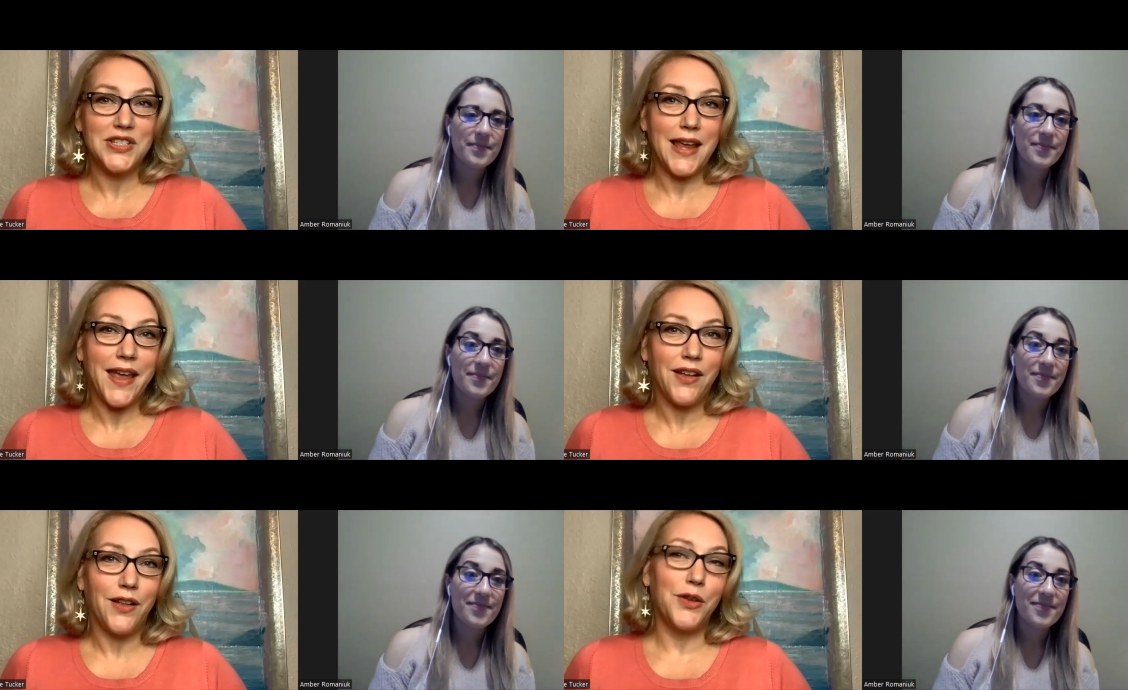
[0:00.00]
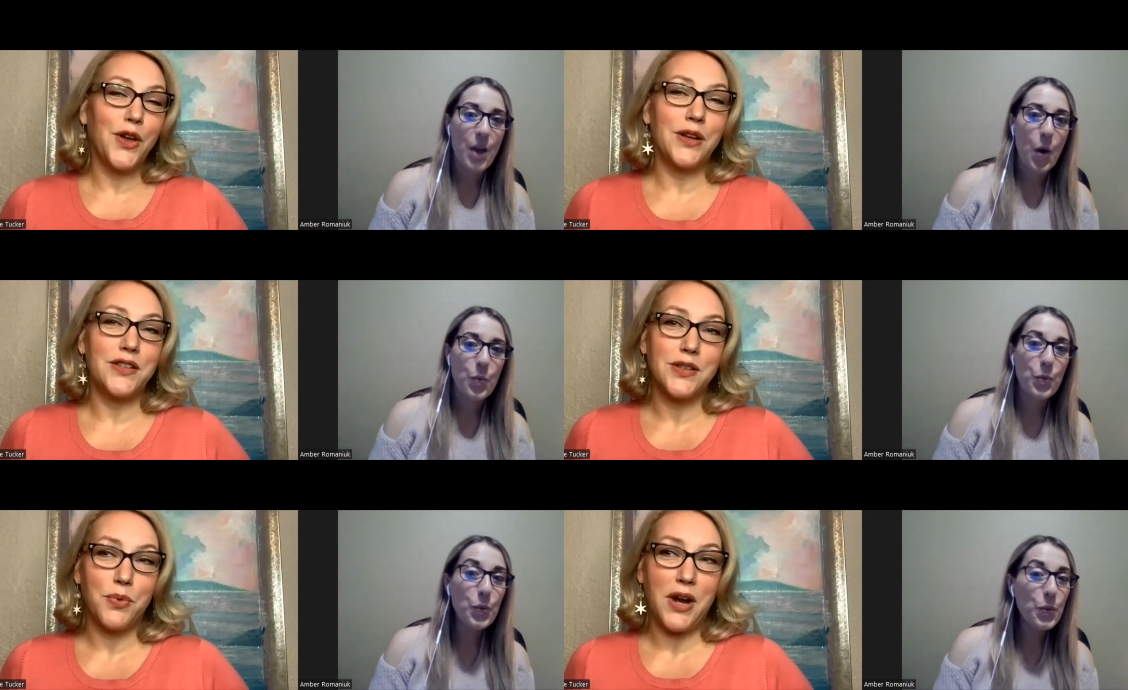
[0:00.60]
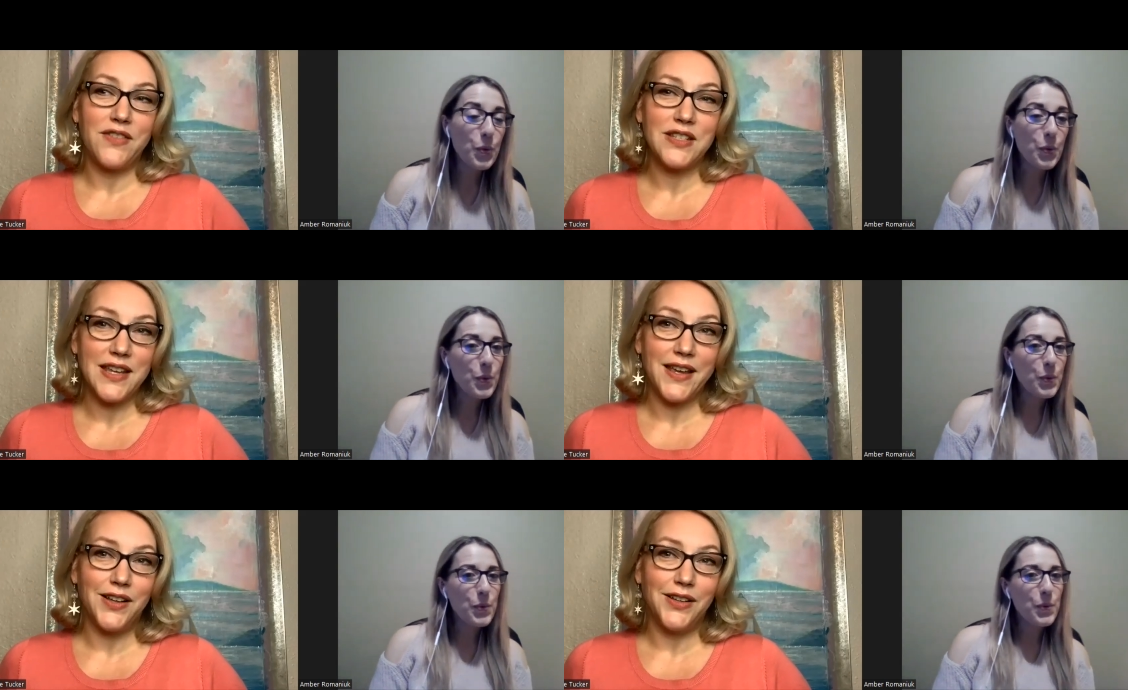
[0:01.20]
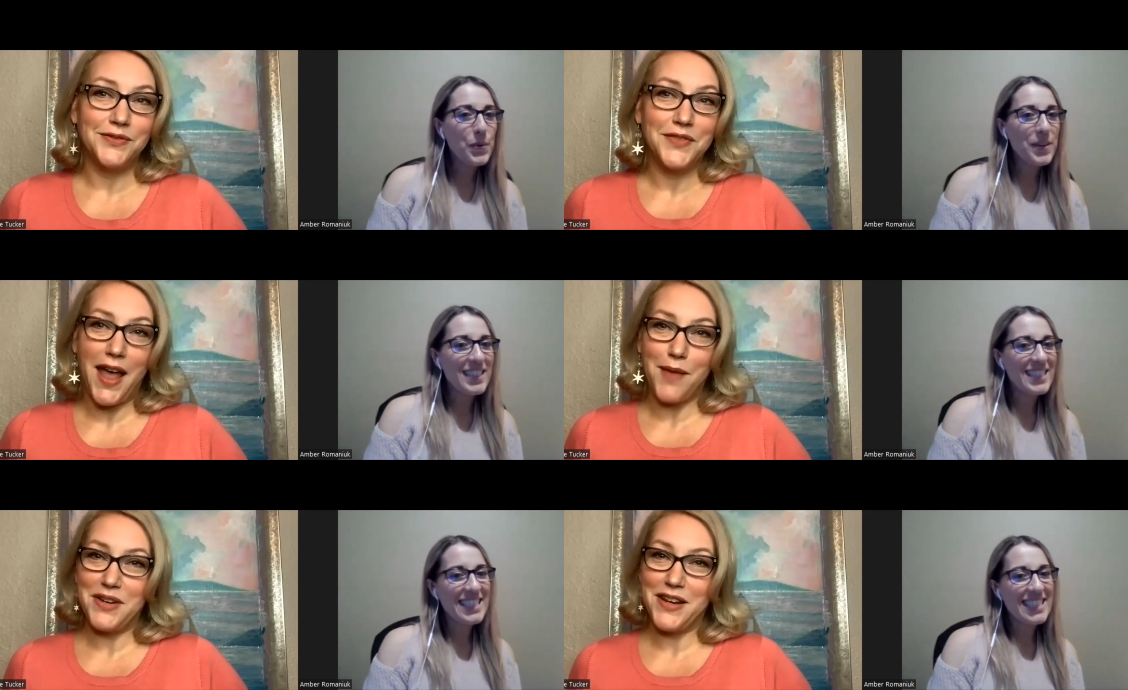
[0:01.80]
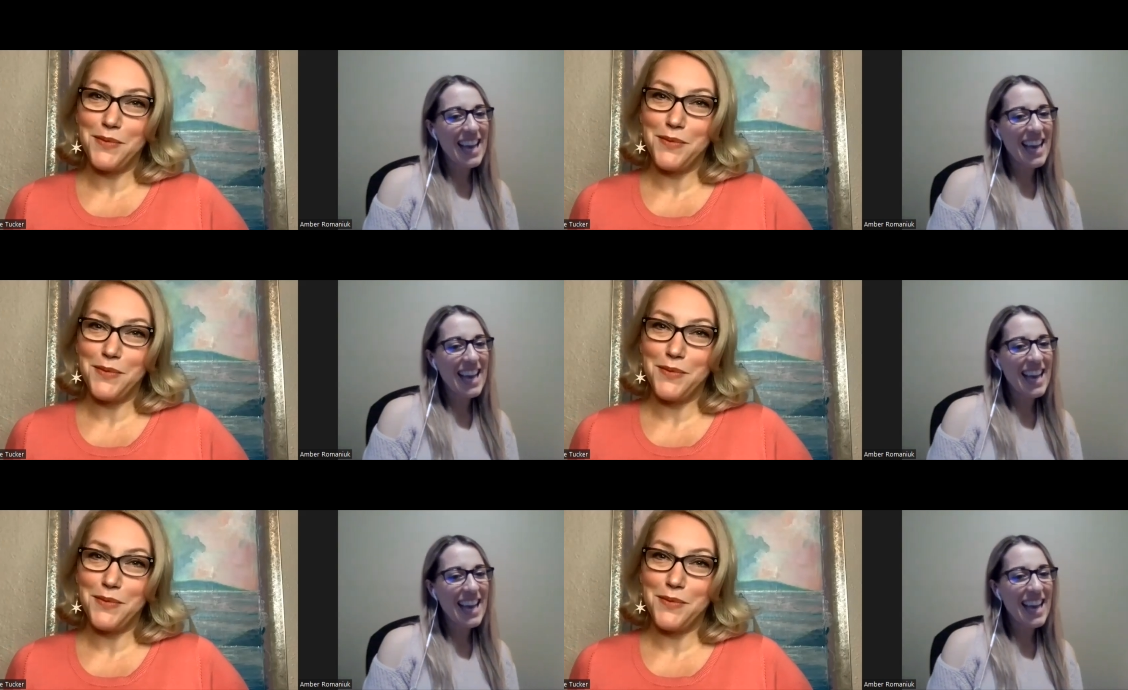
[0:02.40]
Speaker 1: sale. Go, there's a Ooh. private sale happening in